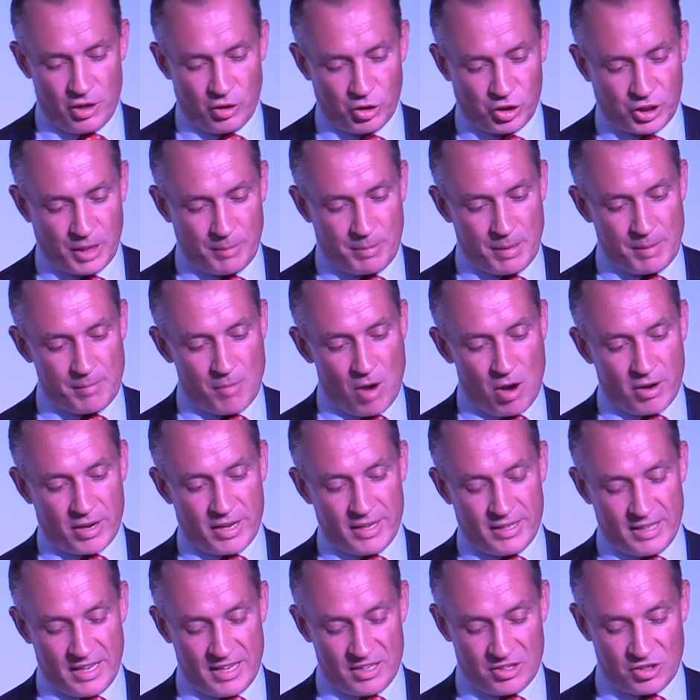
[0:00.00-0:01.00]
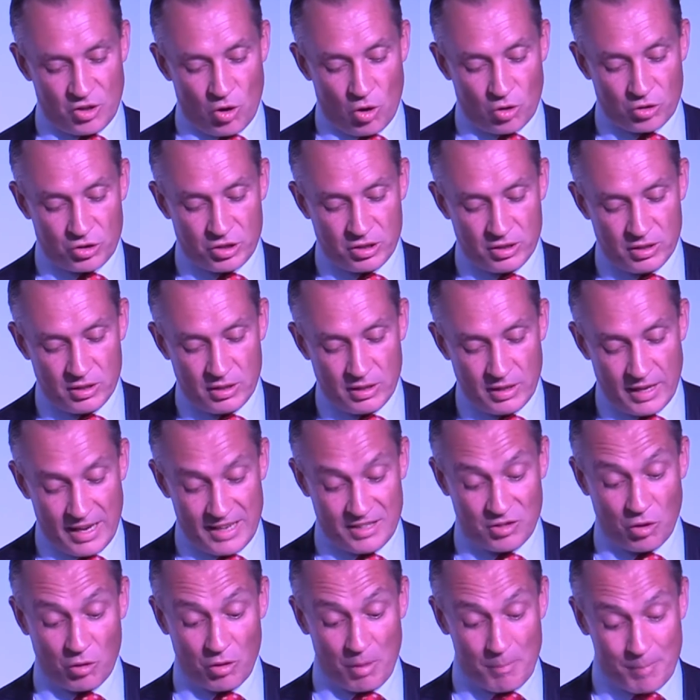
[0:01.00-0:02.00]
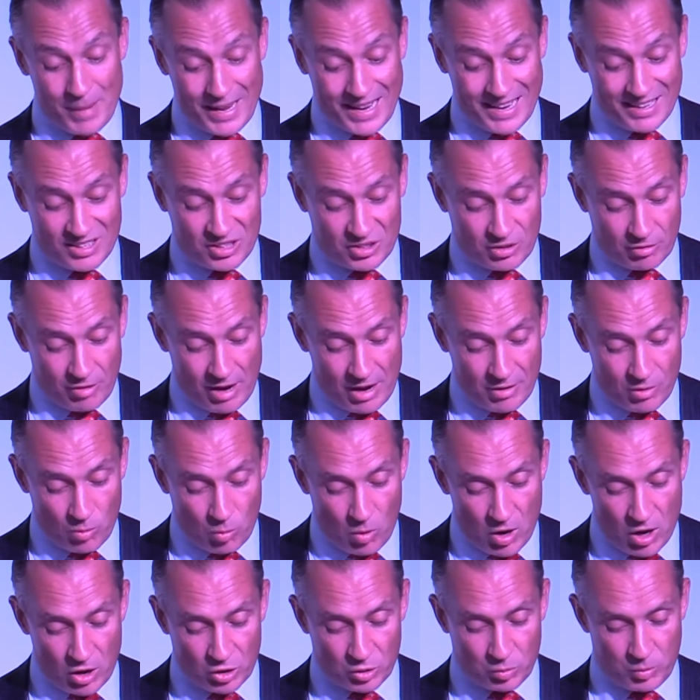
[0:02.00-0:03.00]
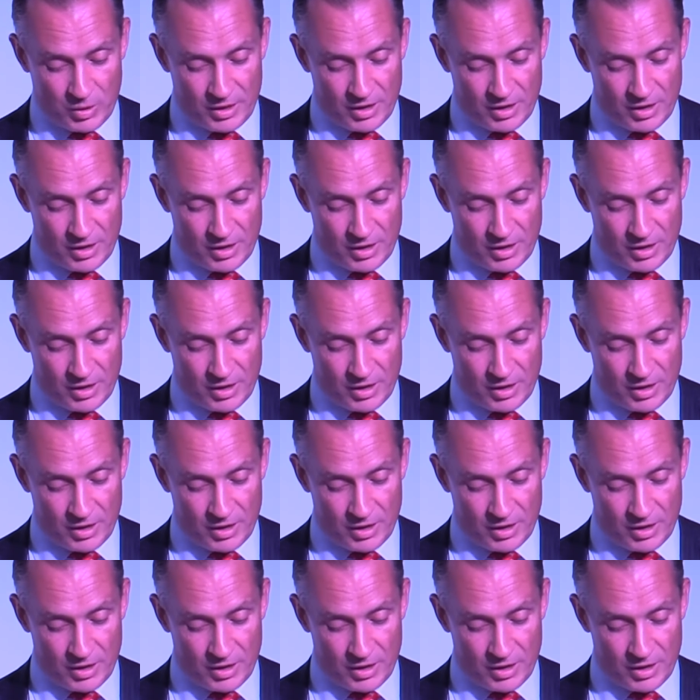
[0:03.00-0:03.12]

shipping market is not the biggest around the world.